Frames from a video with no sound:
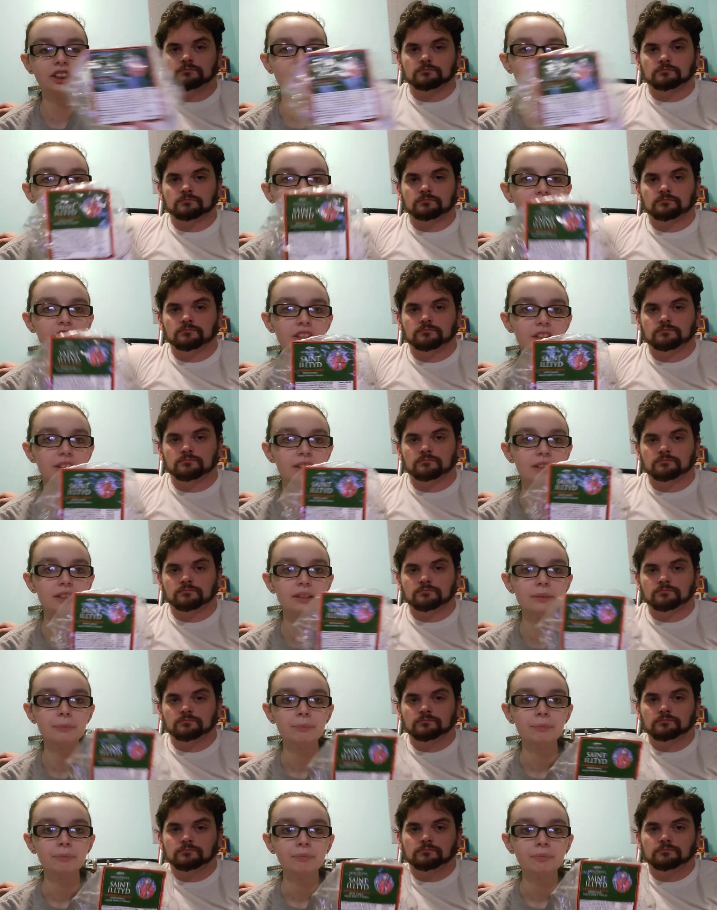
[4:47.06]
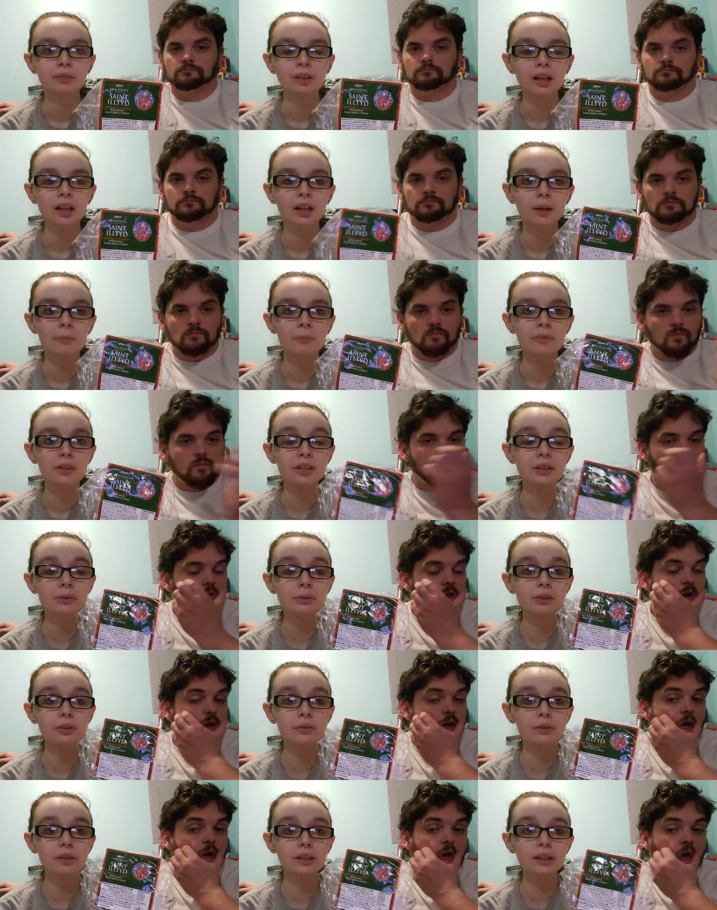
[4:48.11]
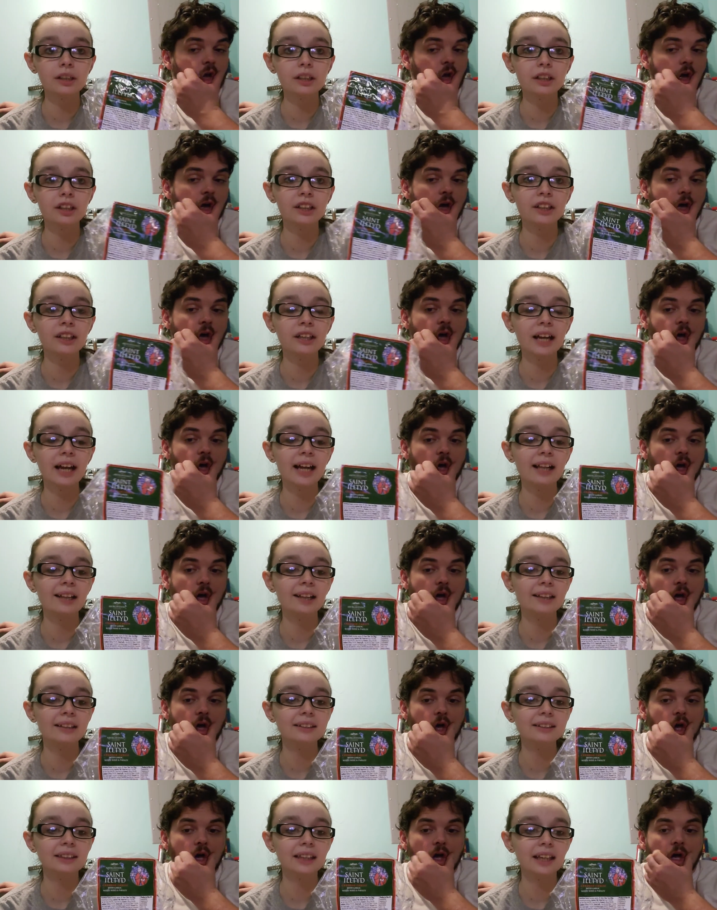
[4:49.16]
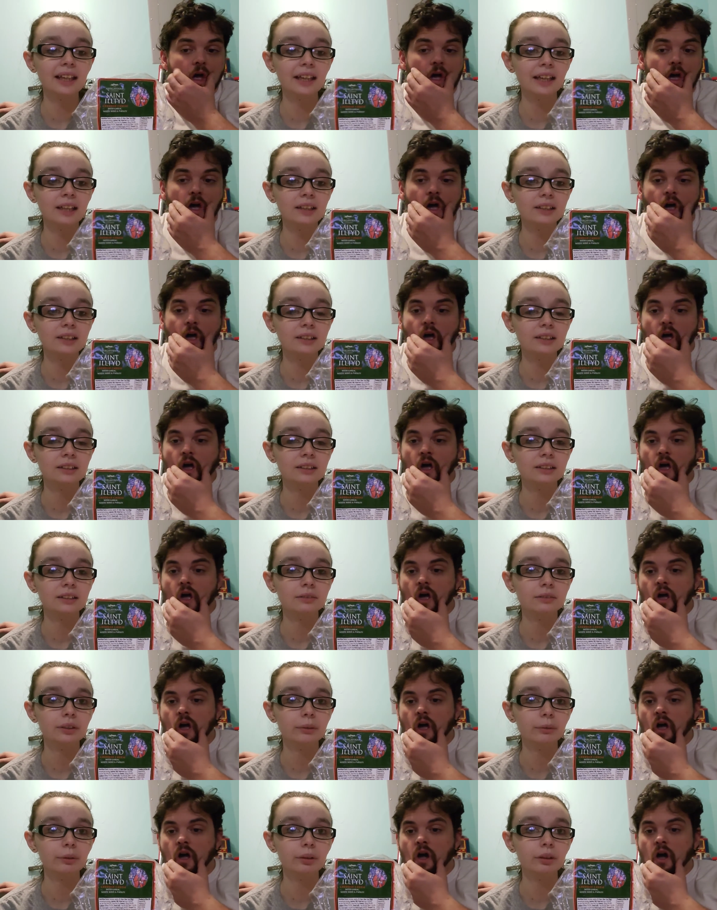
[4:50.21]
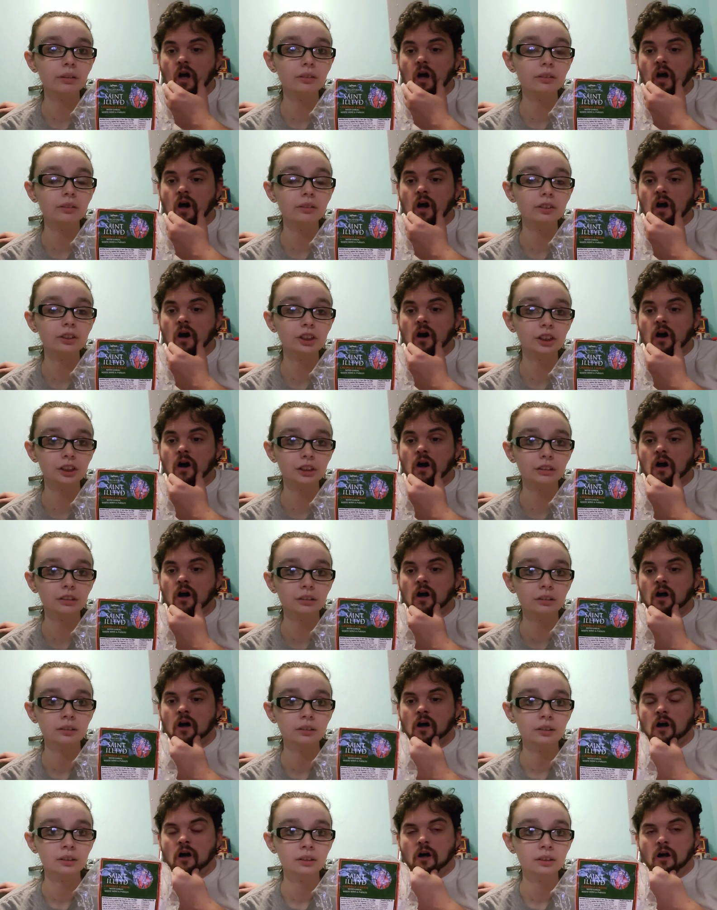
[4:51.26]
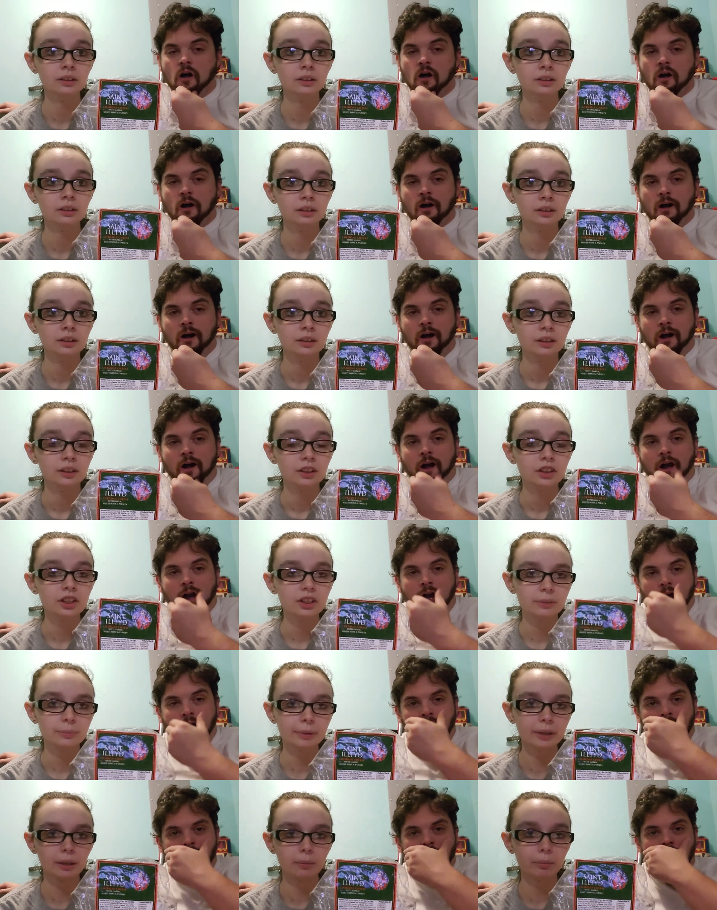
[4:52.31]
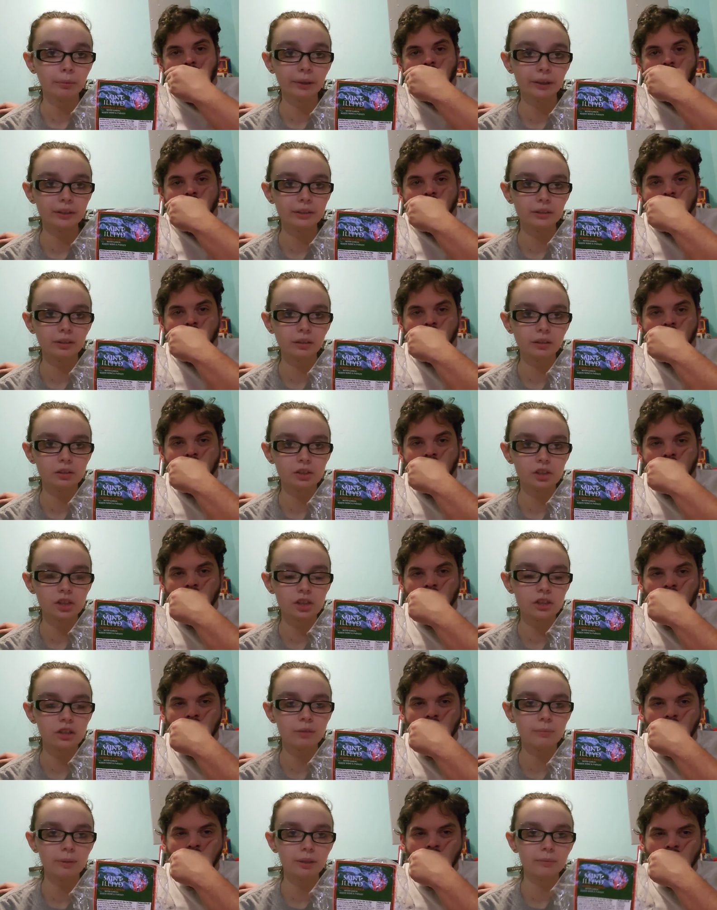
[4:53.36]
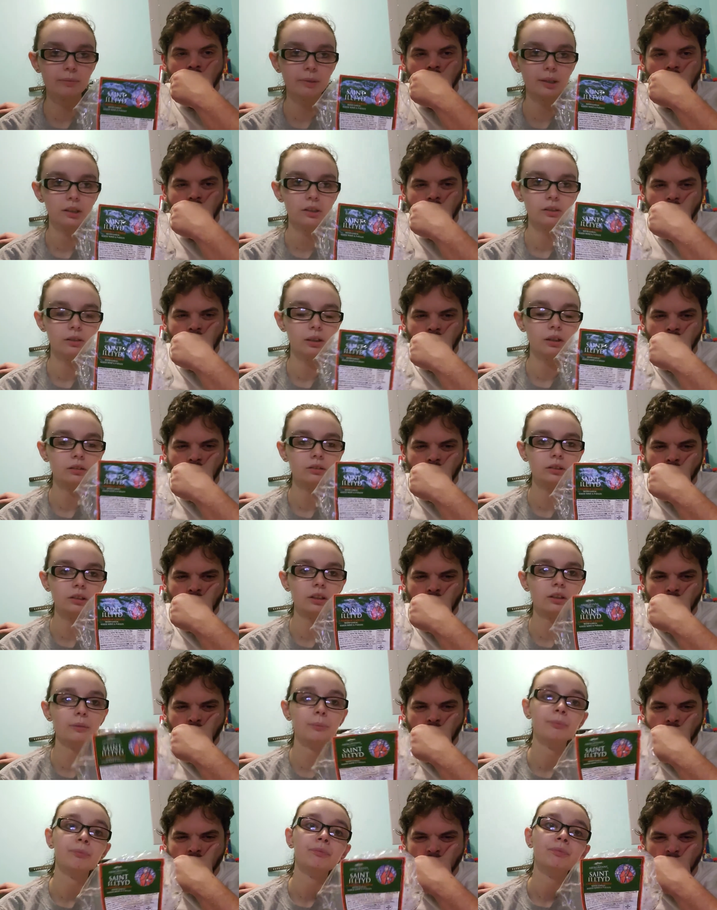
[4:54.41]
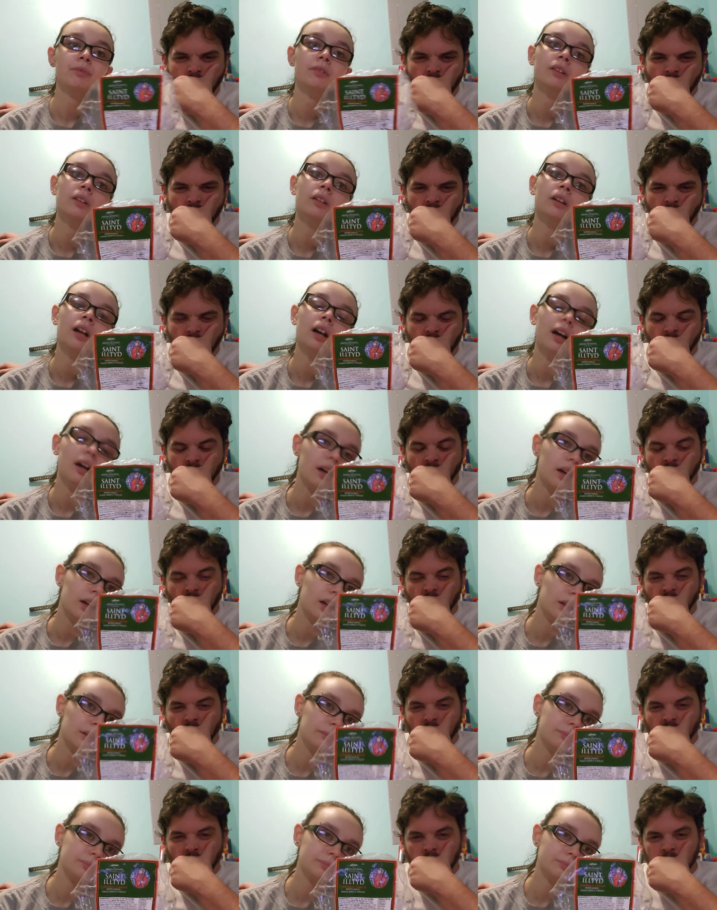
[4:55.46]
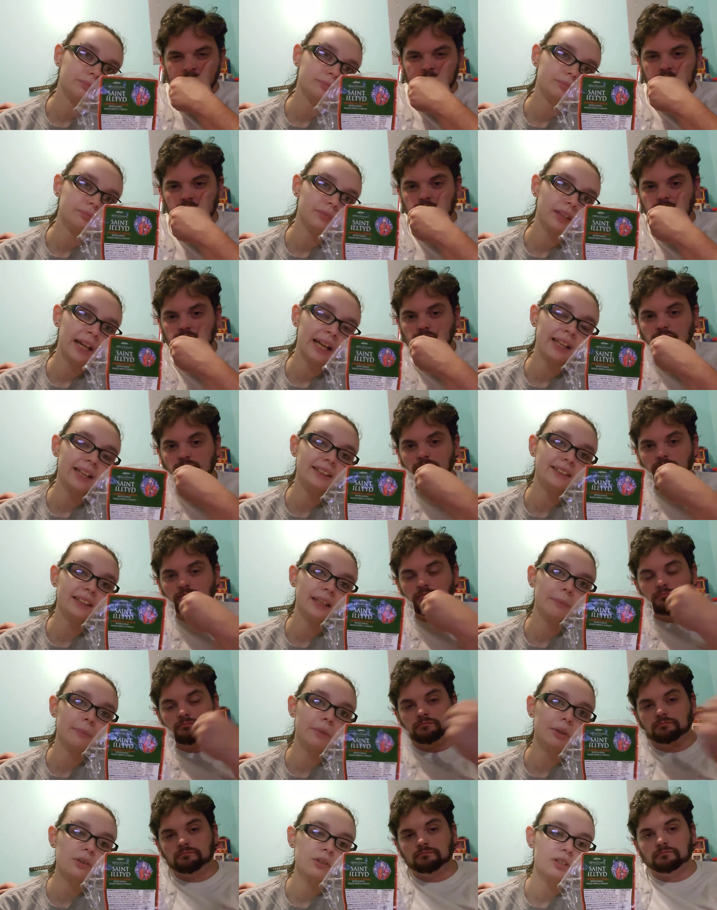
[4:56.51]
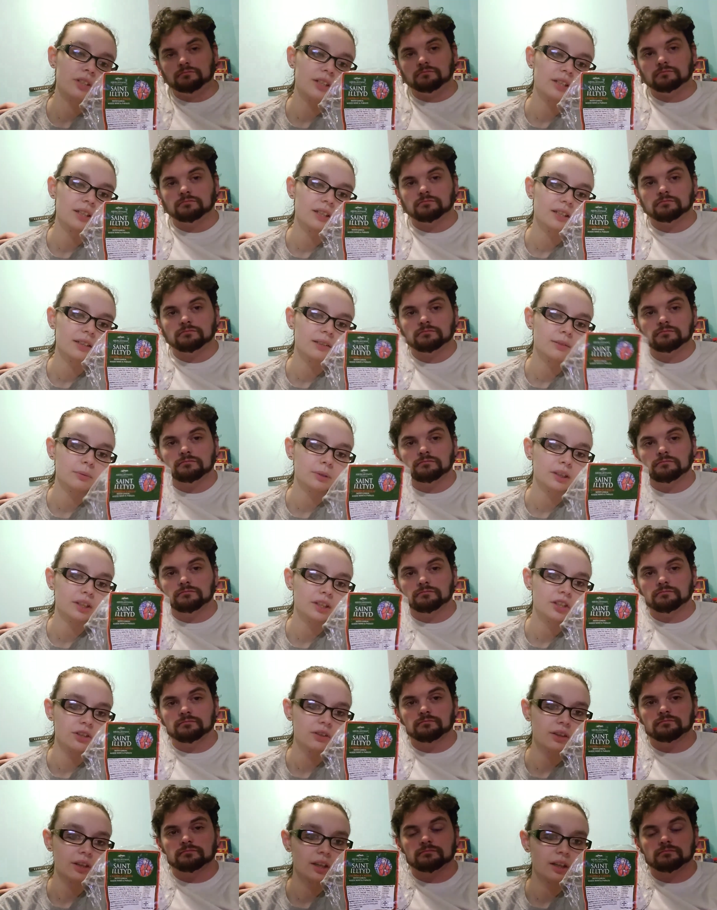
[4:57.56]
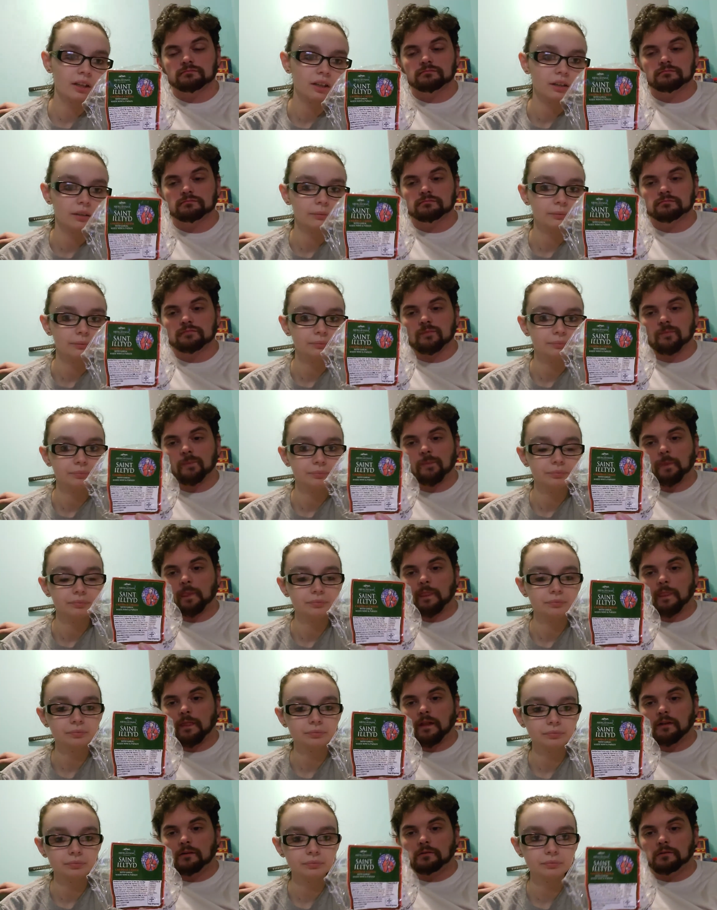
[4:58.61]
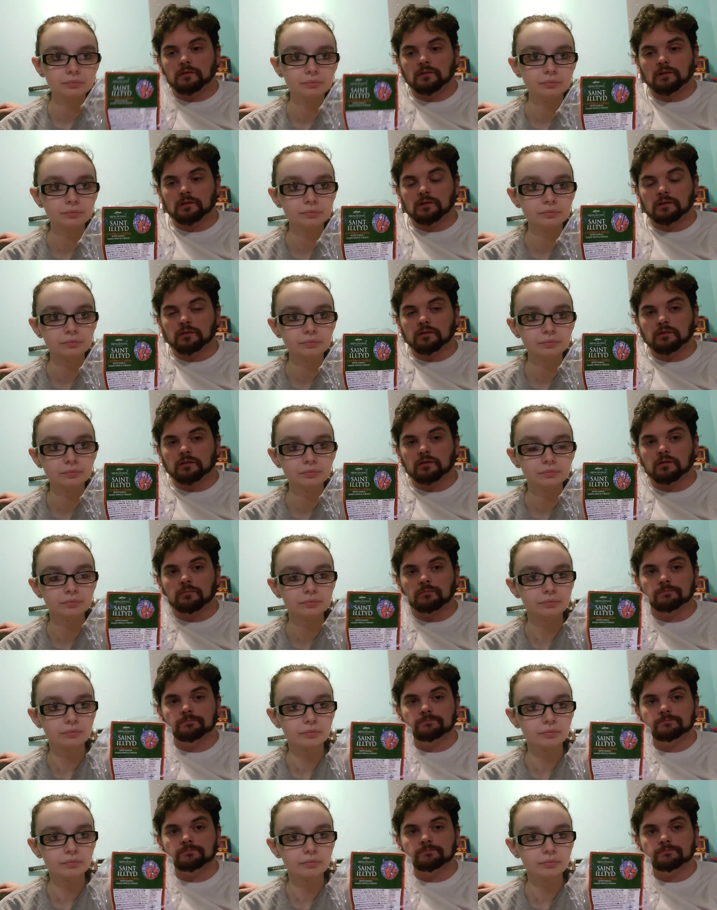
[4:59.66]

Speaker 1: cheddar cheeses. Um, this was really good. Alex ate River Chill. She's been up way too long. She should have been in bed two hours ago. Um, Alex ate most of this. What did you think?
Speaker 2: It's delicious.